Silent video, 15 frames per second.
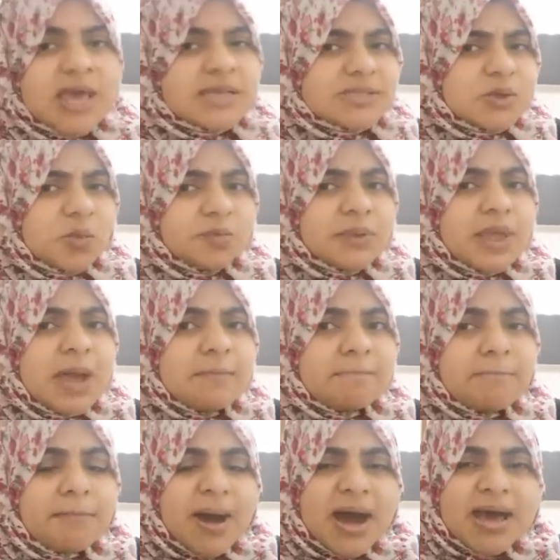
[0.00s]
So
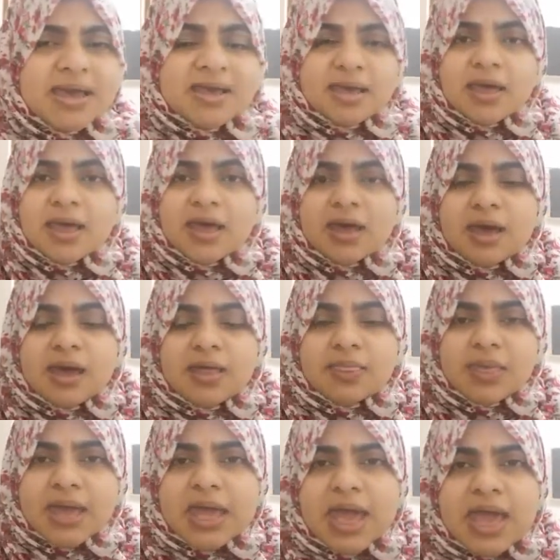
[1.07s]
by
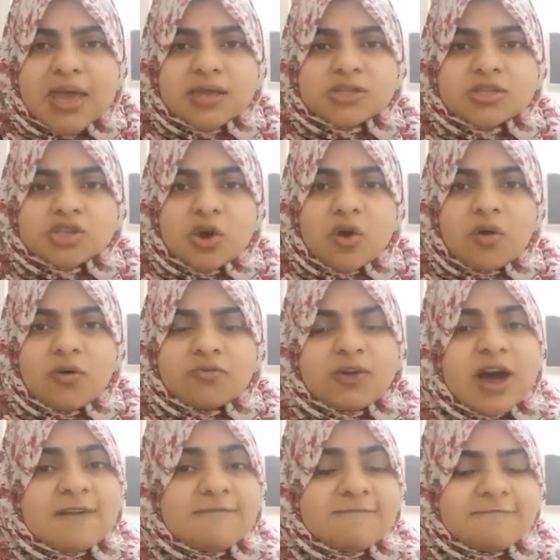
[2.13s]
the age of
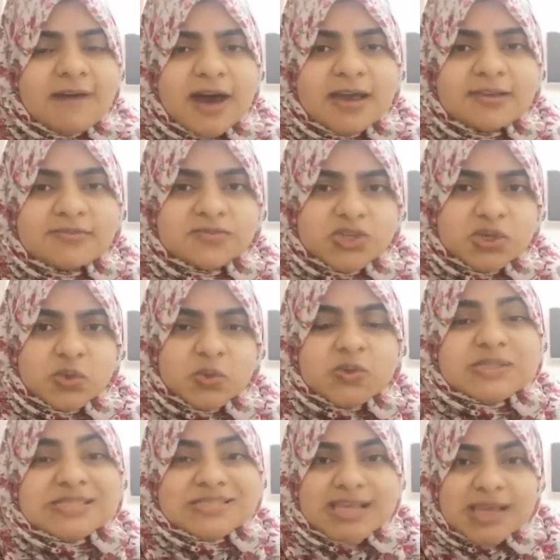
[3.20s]
5
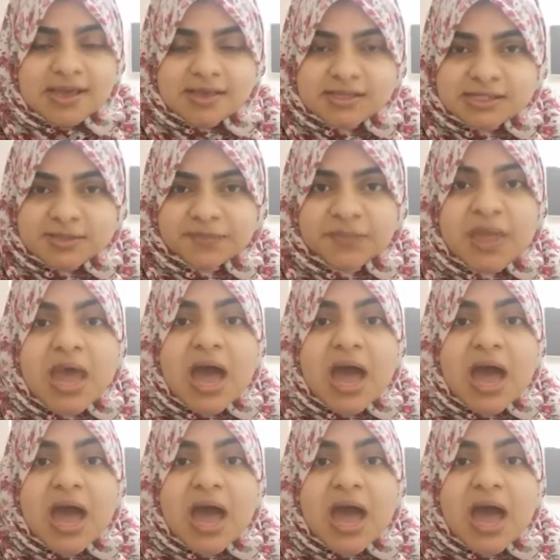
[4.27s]
to 6,